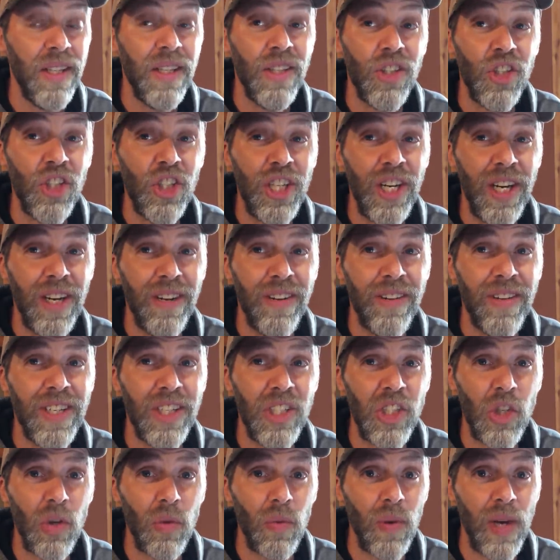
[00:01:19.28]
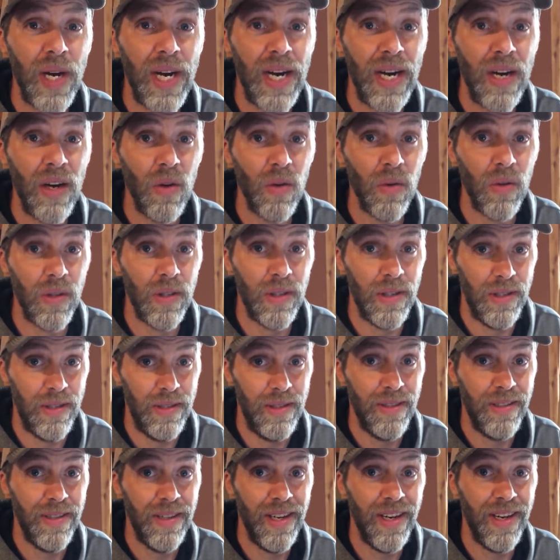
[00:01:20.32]
share this around.
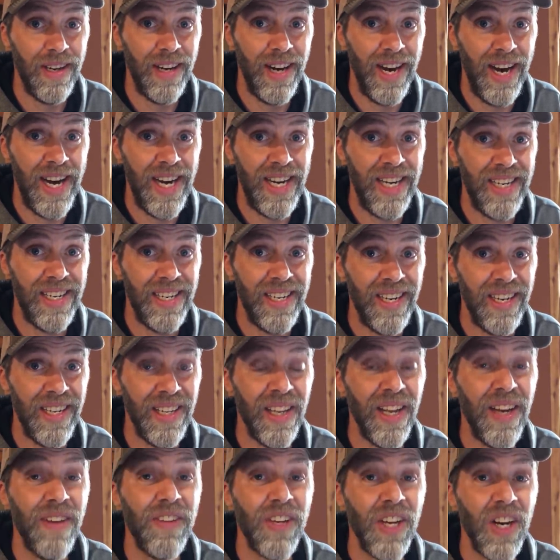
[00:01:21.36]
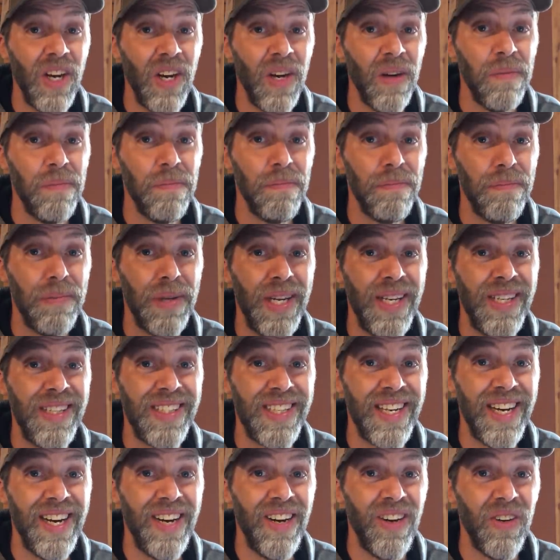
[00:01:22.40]
All right. I love y'all.
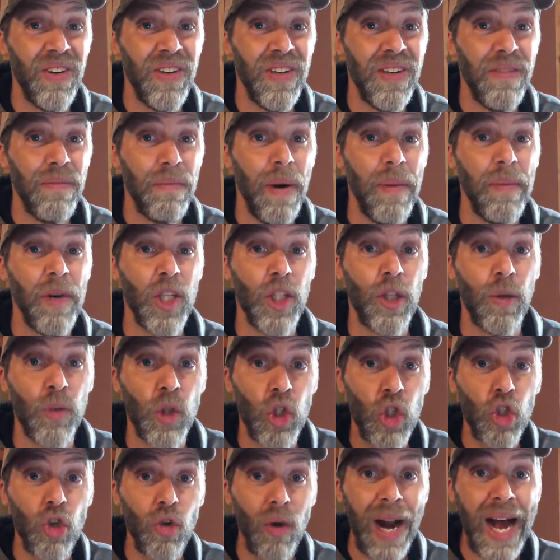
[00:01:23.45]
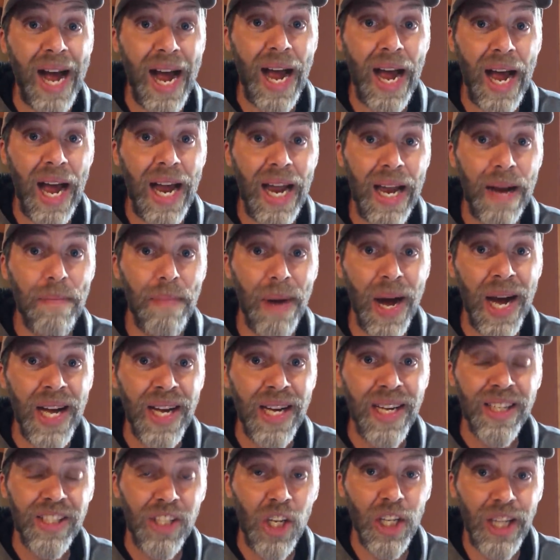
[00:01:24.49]
Peace out. Remember to subscribe
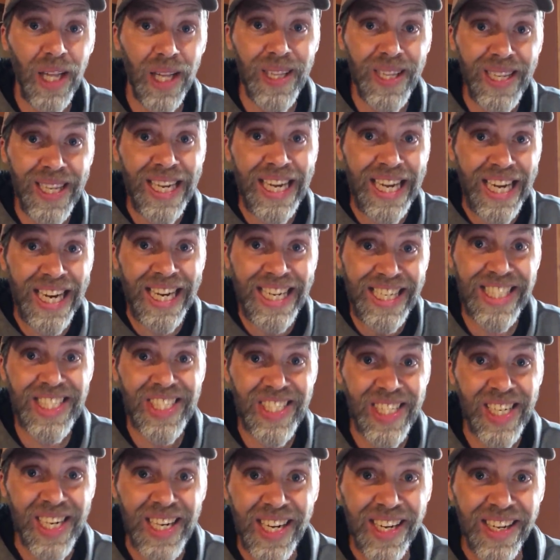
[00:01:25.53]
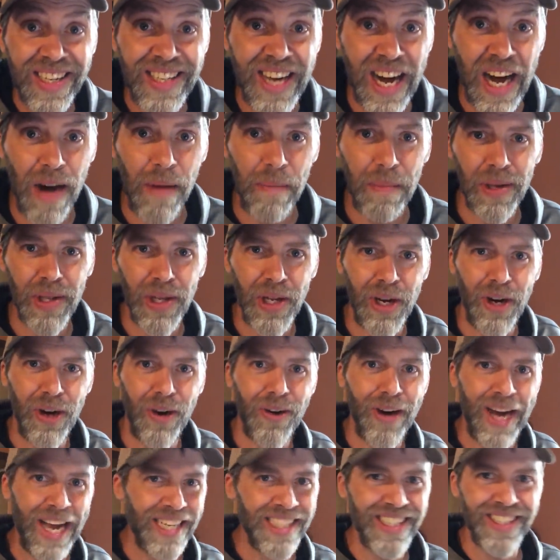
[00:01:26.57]
to the links down
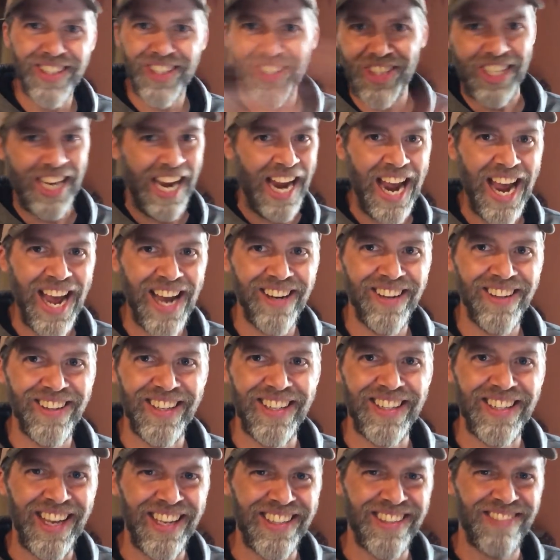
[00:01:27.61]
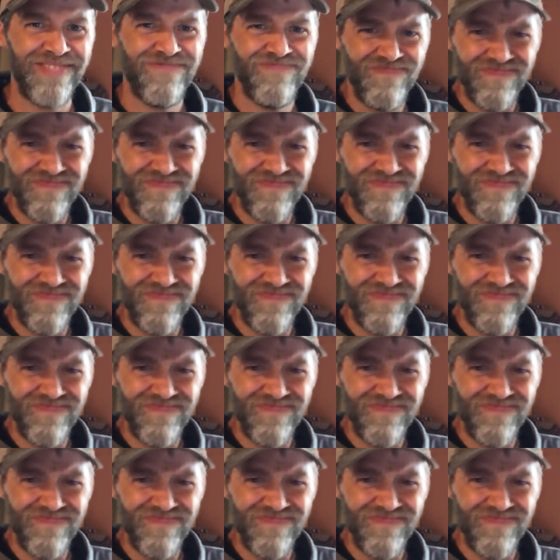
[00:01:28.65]
below and this channel. And just,